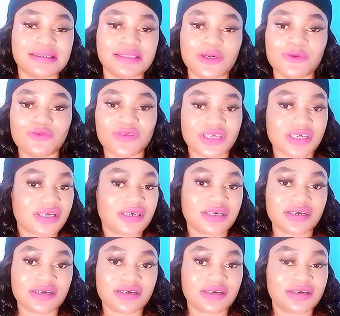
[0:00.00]
in a week.
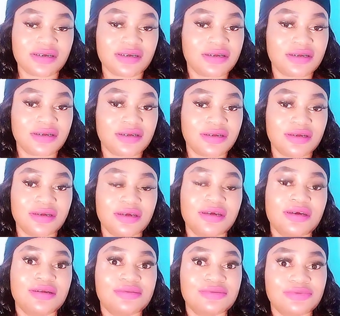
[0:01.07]

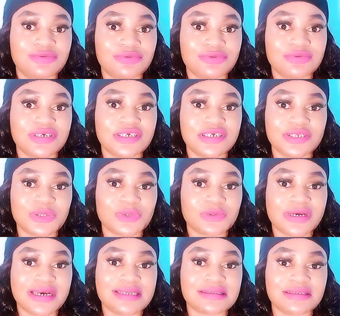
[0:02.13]
Do it
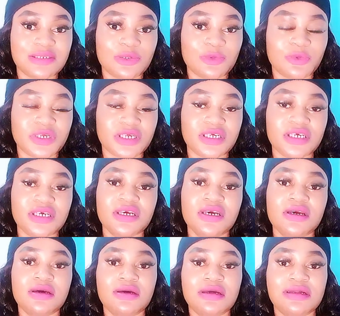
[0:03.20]
twice in a week.
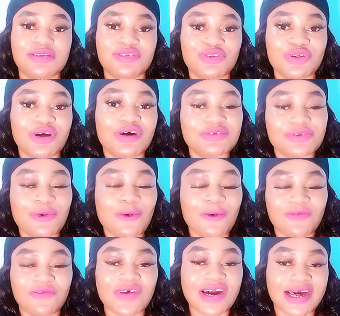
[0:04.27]
Don't
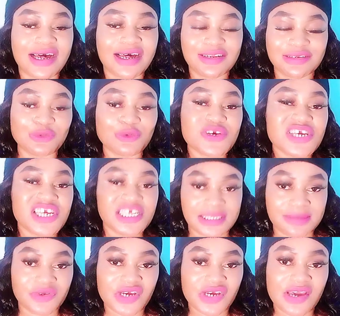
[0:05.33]
overdo it,
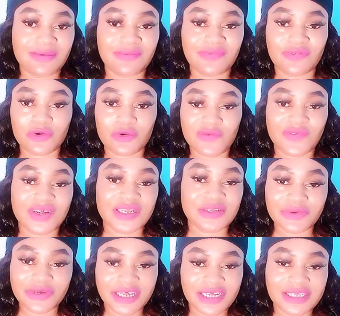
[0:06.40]
because if you overdo
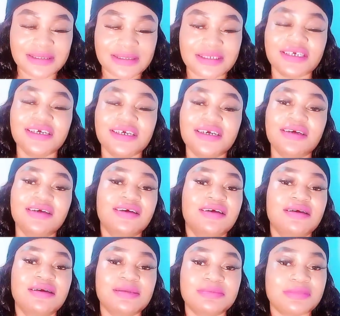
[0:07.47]
it,
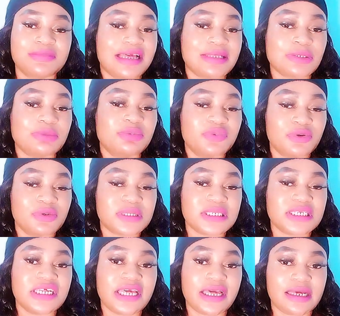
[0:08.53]
like some people will say they
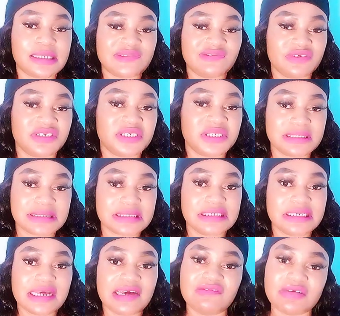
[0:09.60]
exfoliate your skin
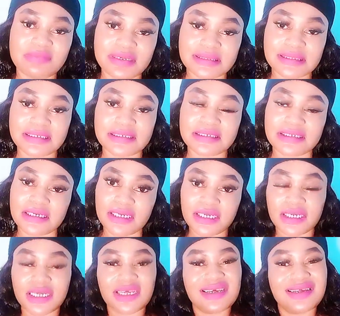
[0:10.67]
every blessed day.
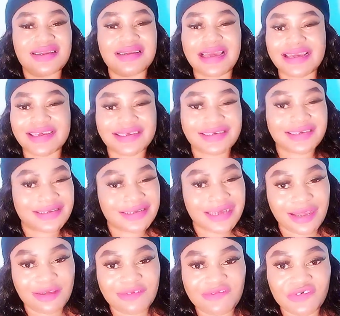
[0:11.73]
Like, are
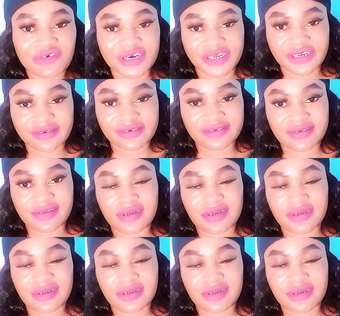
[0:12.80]
you for real?